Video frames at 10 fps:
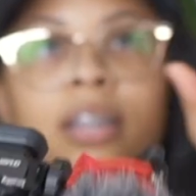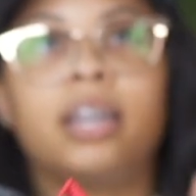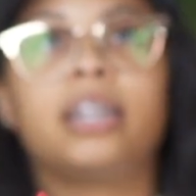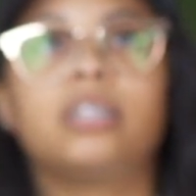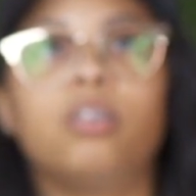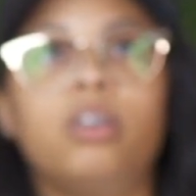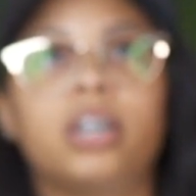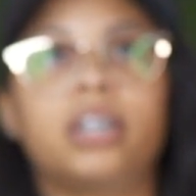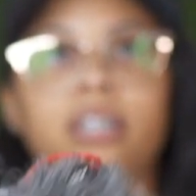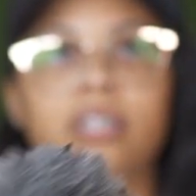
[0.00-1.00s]
and it's on.
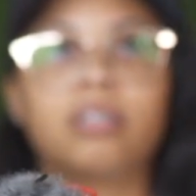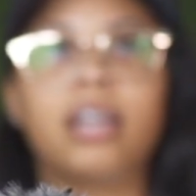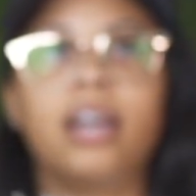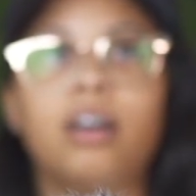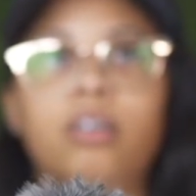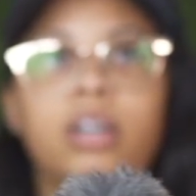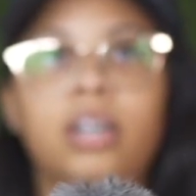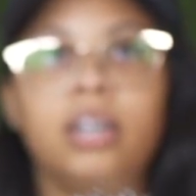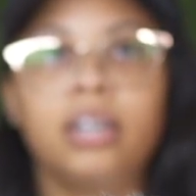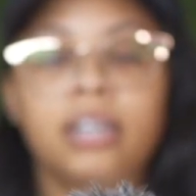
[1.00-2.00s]
So now,
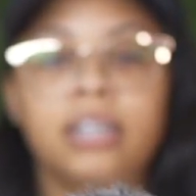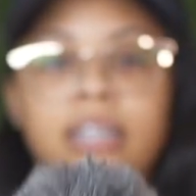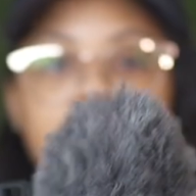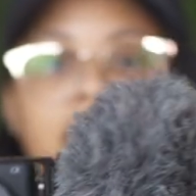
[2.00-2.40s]
this